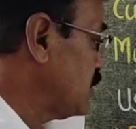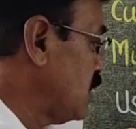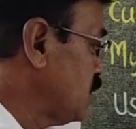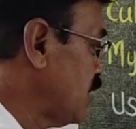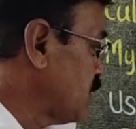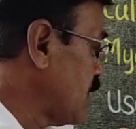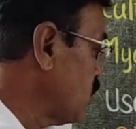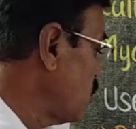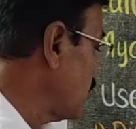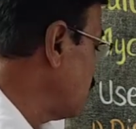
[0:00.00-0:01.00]
that
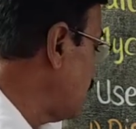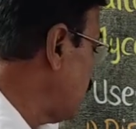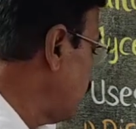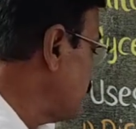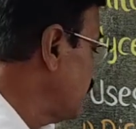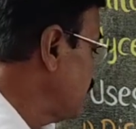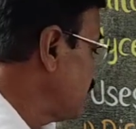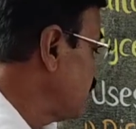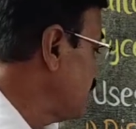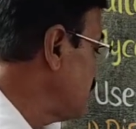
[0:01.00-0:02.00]
Trichoderma, or
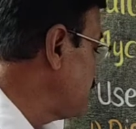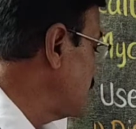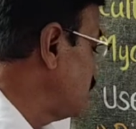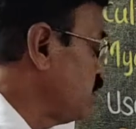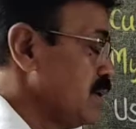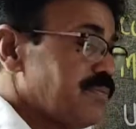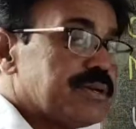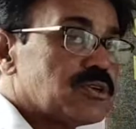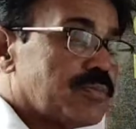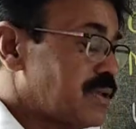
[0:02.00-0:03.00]

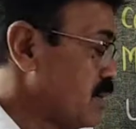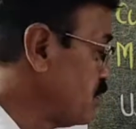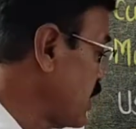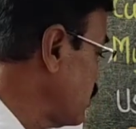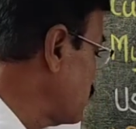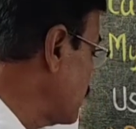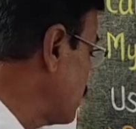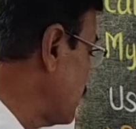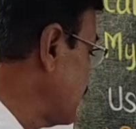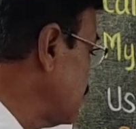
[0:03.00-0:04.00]
benefit of that
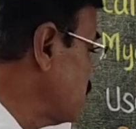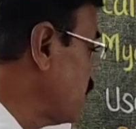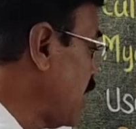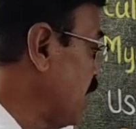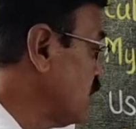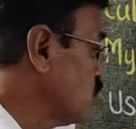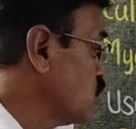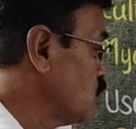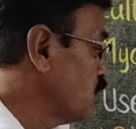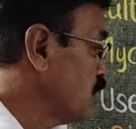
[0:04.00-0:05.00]
Trichoderma, that is plant
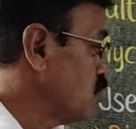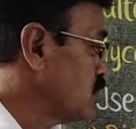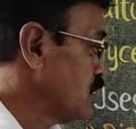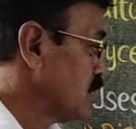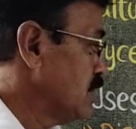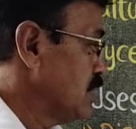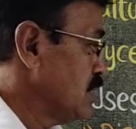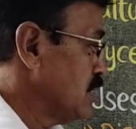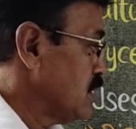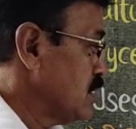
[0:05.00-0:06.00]
growth promoter.
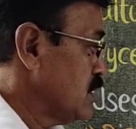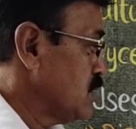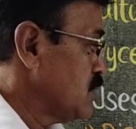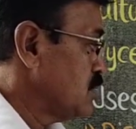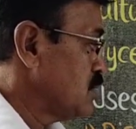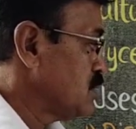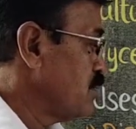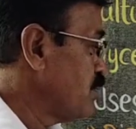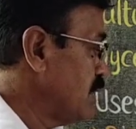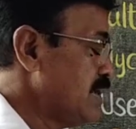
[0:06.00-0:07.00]

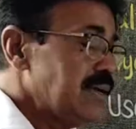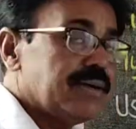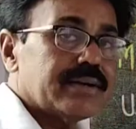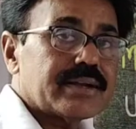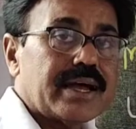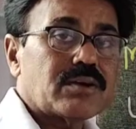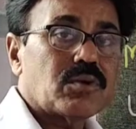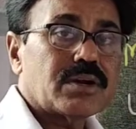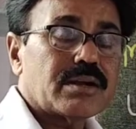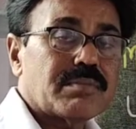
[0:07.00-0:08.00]
Simply,
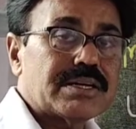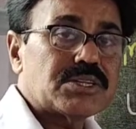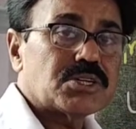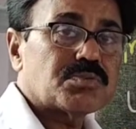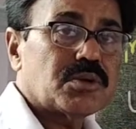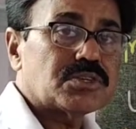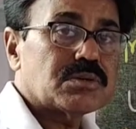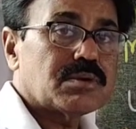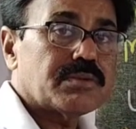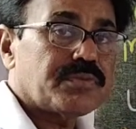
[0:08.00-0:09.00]
Trichoderma is
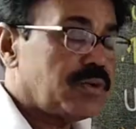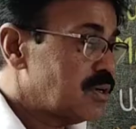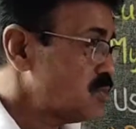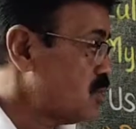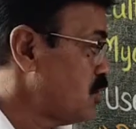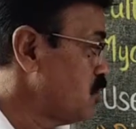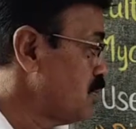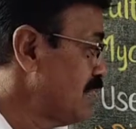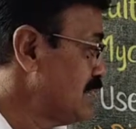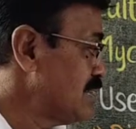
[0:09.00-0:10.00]
responsible for
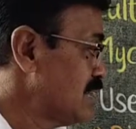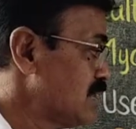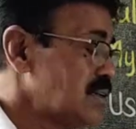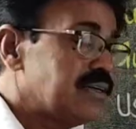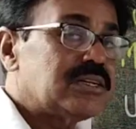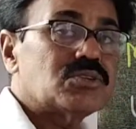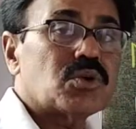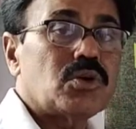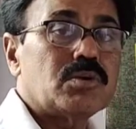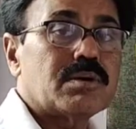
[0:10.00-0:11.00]
solubilizing the
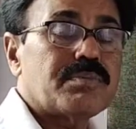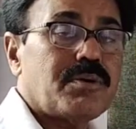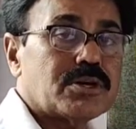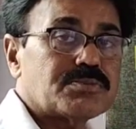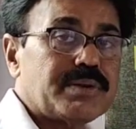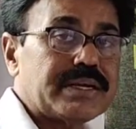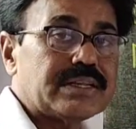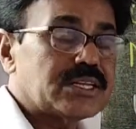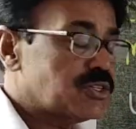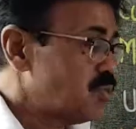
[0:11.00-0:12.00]
insoluble phosphate
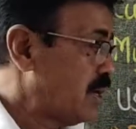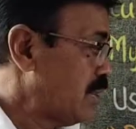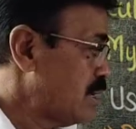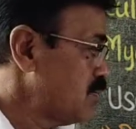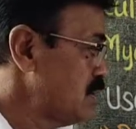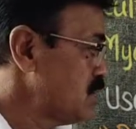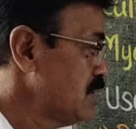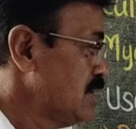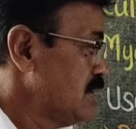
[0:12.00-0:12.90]
in the soil. That means